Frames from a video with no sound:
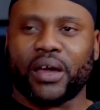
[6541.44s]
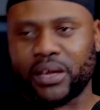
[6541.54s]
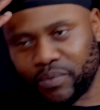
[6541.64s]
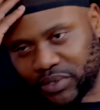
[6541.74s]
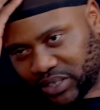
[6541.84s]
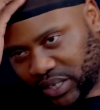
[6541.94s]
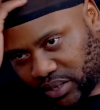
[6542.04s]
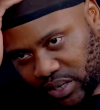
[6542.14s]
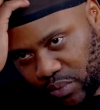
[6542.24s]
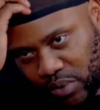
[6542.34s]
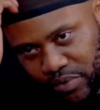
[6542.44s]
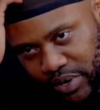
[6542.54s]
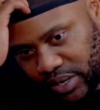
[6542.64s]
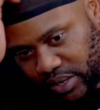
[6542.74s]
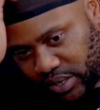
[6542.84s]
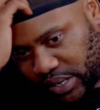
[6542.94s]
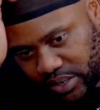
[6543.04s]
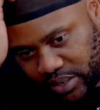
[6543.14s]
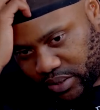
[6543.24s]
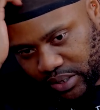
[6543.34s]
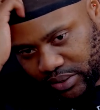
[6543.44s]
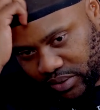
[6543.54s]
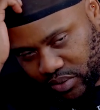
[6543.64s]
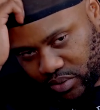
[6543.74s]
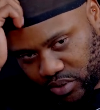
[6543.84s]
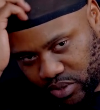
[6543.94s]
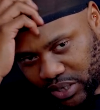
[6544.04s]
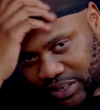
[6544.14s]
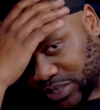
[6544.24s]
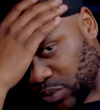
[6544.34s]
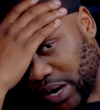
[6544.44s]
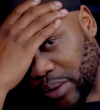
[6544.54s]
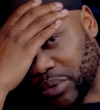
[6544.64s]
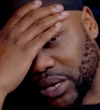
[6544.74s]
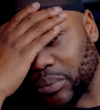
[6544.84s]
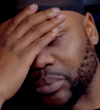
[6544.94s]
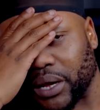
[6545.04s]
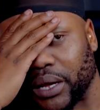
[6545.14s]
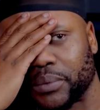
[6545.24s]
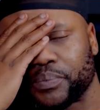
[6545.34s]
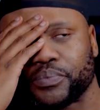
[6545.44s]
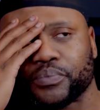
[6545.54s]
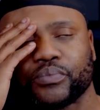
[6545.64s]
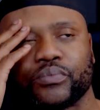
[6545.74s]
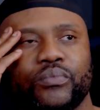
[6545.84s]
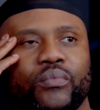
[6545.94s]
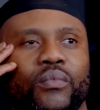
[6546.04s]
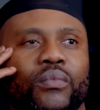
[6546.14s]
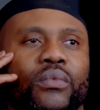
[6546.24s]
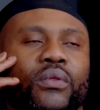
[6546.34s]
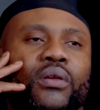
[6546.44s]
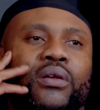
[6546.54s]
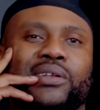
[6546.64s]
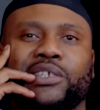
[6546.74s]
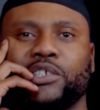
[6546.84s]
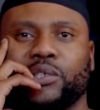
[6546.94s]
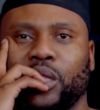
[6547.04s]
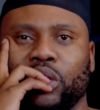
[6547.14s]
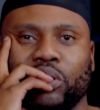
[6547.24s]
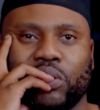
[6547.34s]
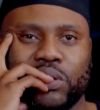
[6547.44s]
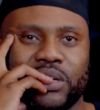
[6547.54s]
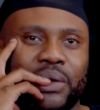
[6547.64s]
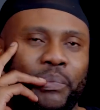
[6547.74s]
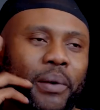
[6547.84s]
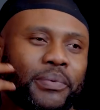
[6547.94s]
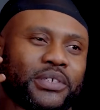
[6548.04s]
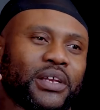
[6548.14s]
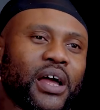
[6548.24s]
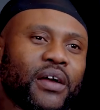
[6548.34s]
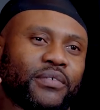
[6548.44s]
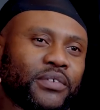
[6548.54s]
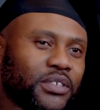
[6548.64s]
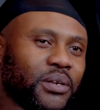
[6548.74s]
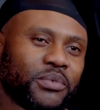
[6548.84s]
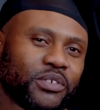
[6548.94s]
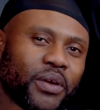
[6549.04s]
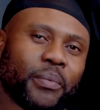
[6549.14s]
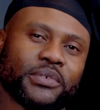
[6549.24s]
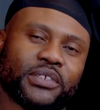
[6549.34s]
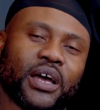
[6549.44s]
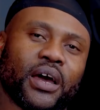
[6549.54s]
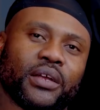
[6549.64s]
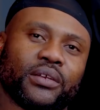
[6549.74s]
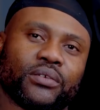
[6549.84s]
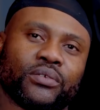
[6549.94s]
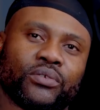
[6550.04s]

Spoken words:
I even said in that one record, like, that's what I mean by, this is, you know, hip-hop is alive because some of these rappers died.